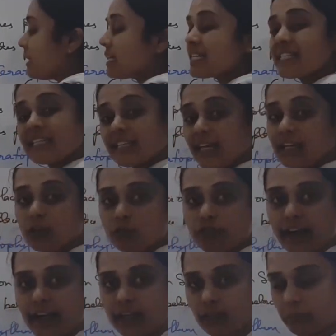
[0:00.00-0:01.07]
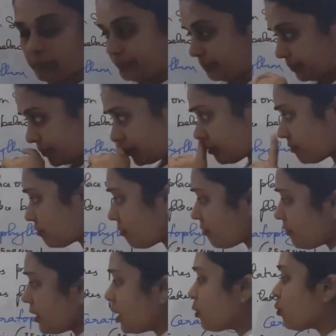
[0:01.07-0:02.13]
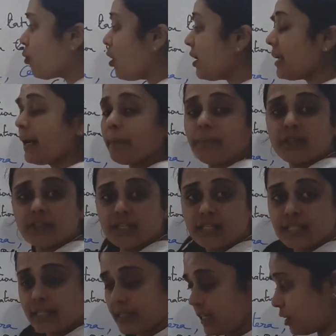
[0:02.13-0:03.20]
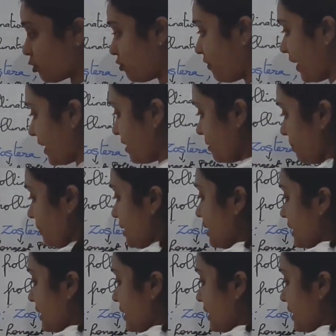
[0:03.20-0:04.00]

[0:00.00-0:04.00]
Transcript: Ceratophyllum. What happens in ceratophyllum?